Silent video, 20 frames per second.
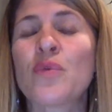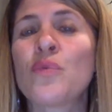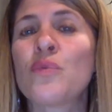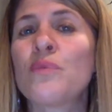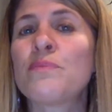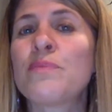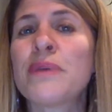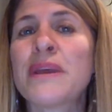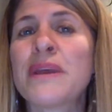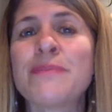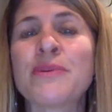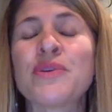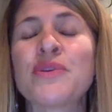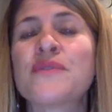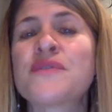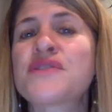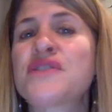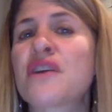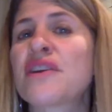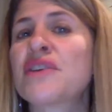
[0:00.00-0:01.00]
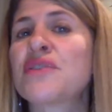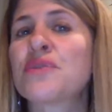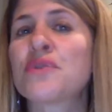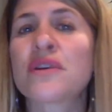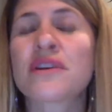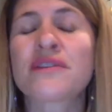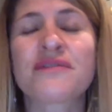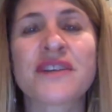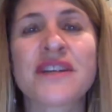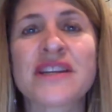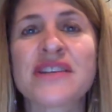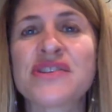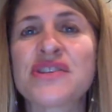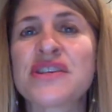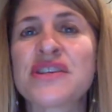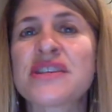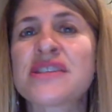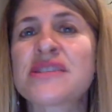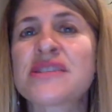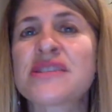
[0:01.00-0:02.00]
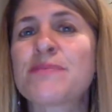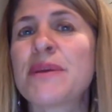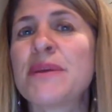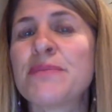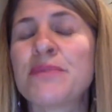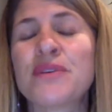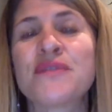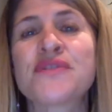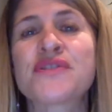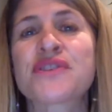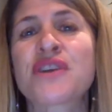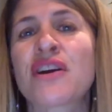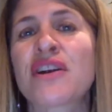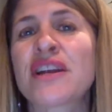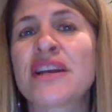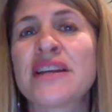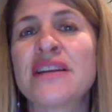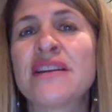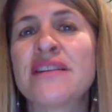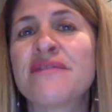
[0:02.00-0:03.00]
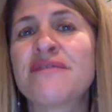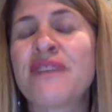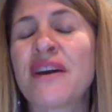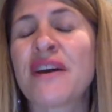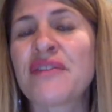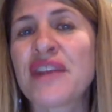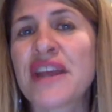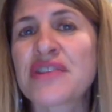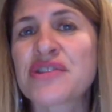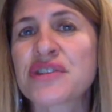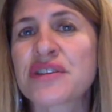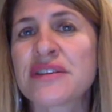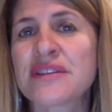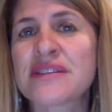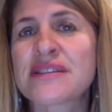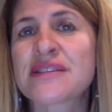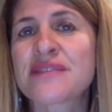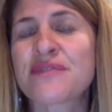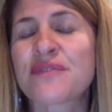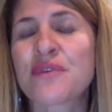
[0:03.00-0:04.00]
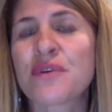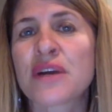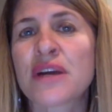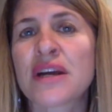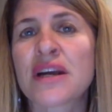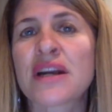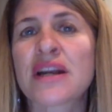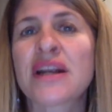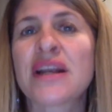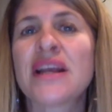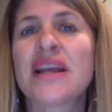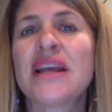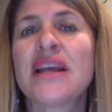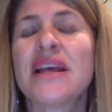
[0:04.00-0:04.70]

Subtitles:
people who've started orphanages, people who've started foundations for